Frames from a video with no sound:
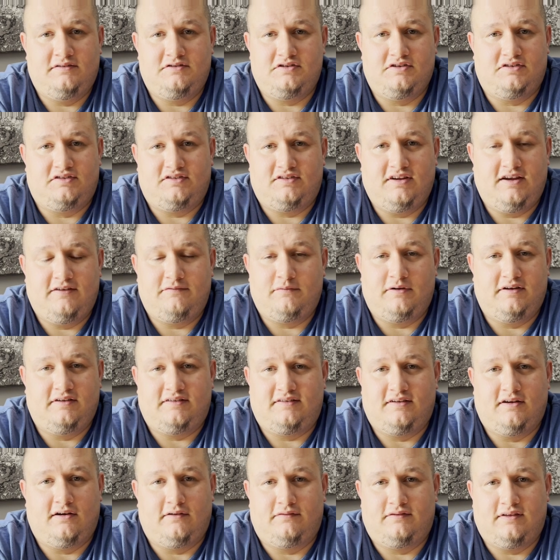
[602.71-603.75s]
just save
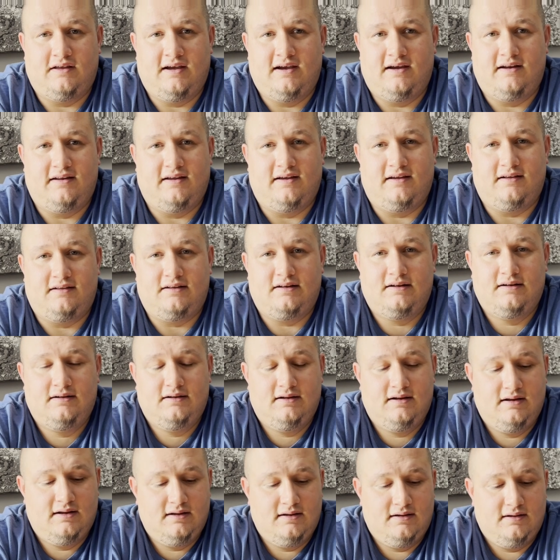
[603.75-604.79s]
myself the headache.
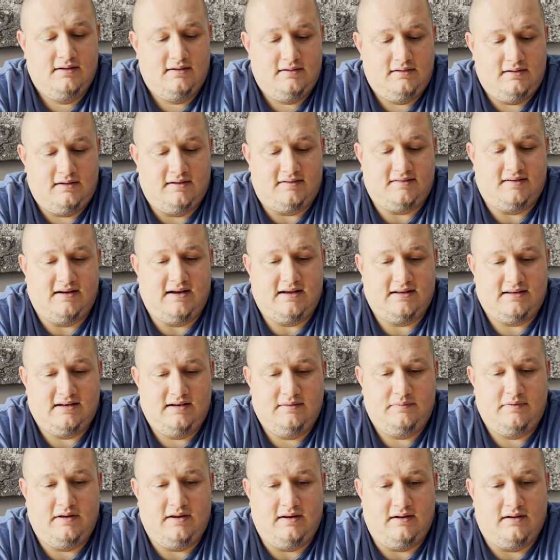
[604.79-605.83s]
It's not going to
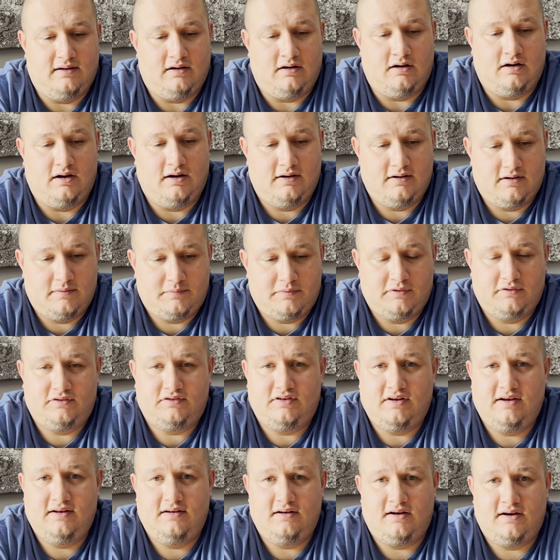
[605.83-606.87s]
be
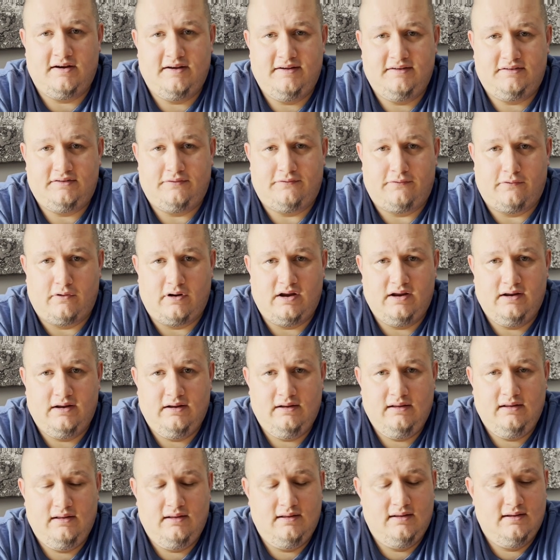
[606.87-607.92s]
100% ice-free,
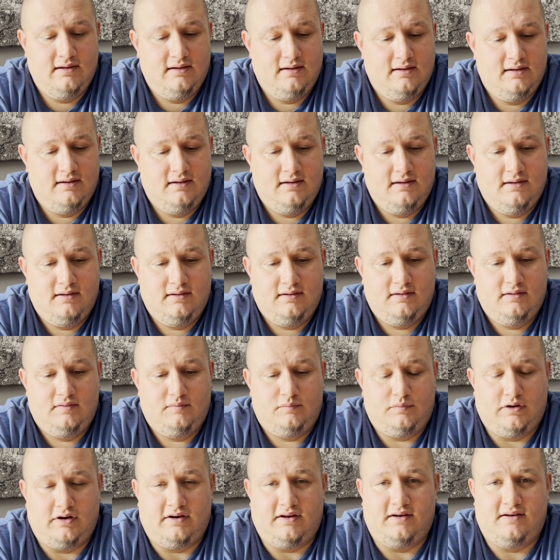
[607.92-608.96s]

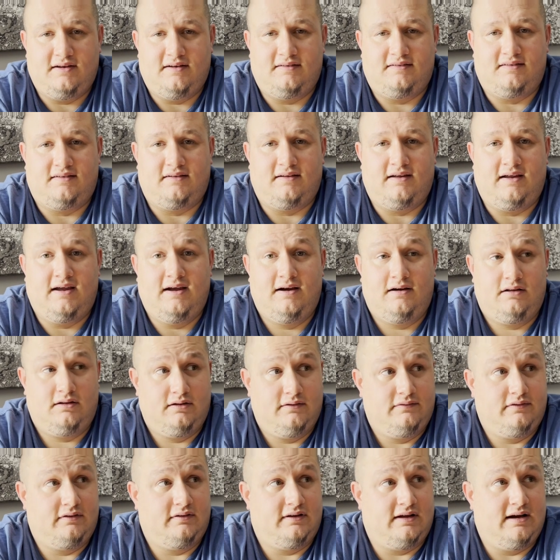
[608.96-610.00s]
but it is a hell
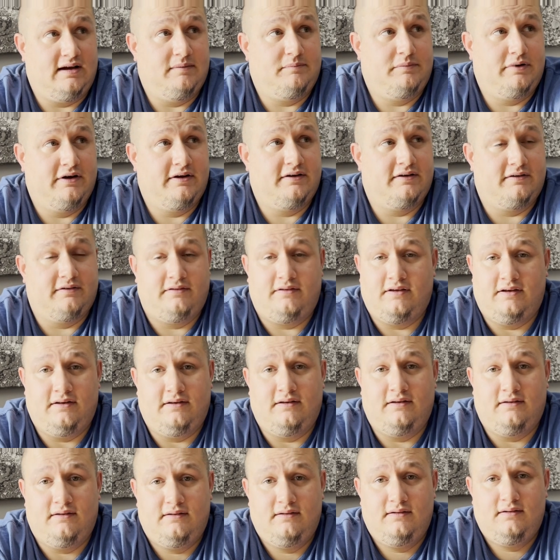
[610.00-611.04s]
of a lot better
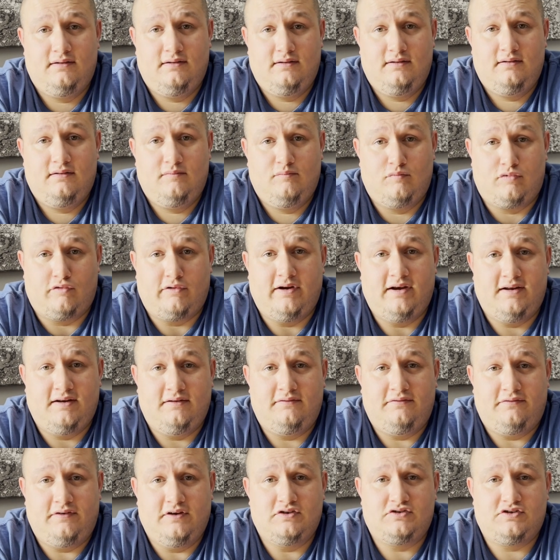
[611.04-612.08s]
than braided
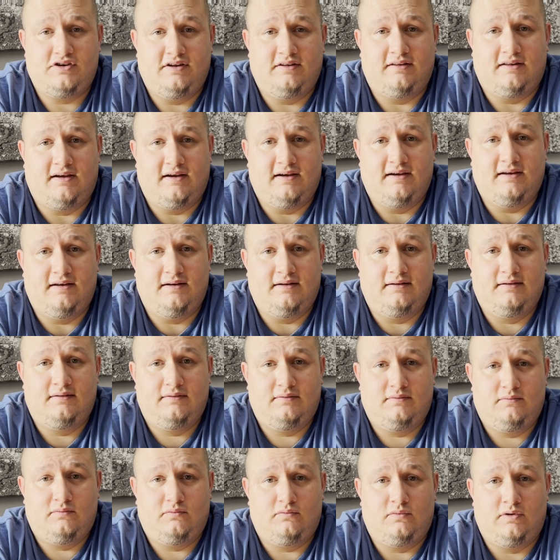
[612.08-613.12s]
fishing line
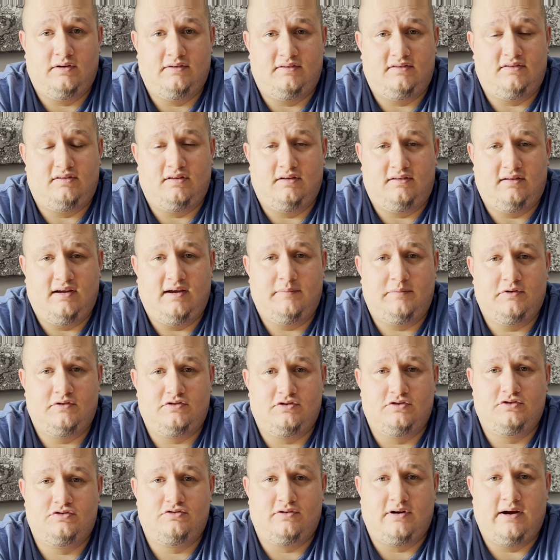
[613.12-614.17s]
once the
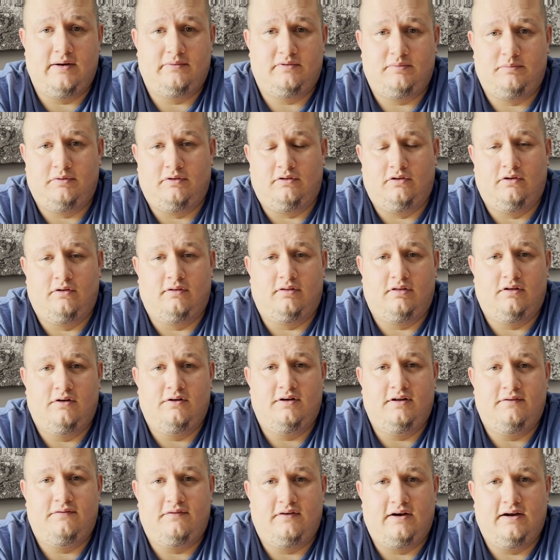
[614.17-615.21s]
temperature drops below
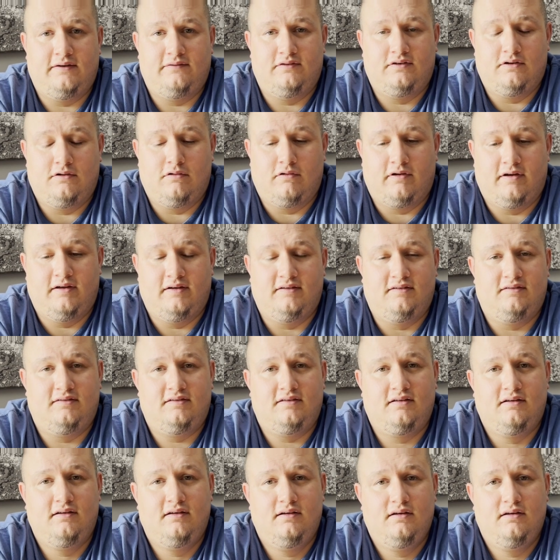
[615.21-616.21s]
35 degrees.